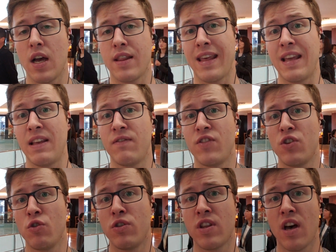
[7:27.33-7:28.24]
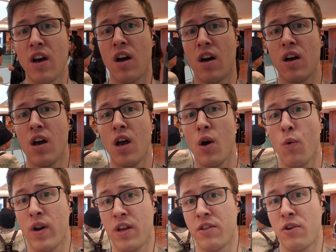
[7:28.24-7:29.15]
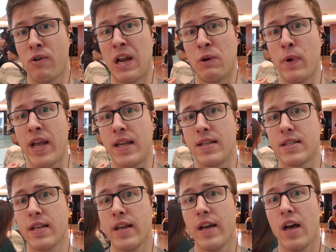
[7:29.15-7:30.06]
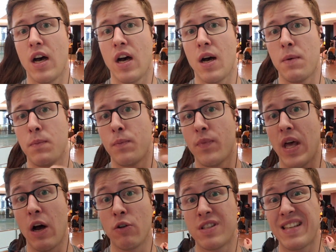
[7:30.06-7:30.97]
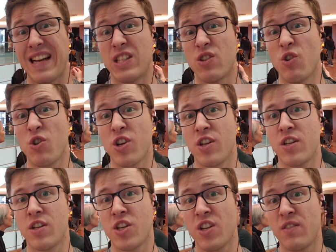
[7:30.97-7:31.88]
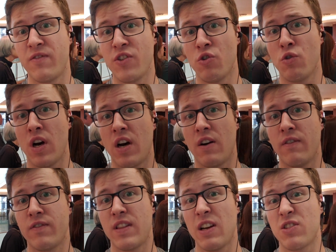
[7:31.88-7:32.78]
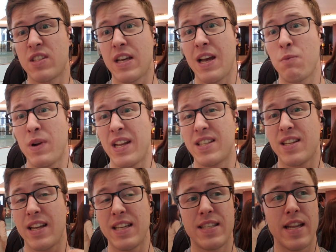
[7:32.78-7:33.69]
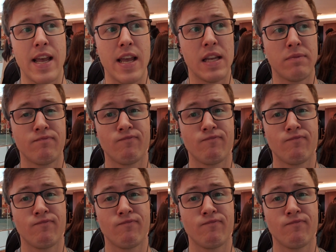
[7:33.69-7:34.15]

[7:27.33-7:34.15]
they view one of the runways outside, so good view of the outside when it's a nice day.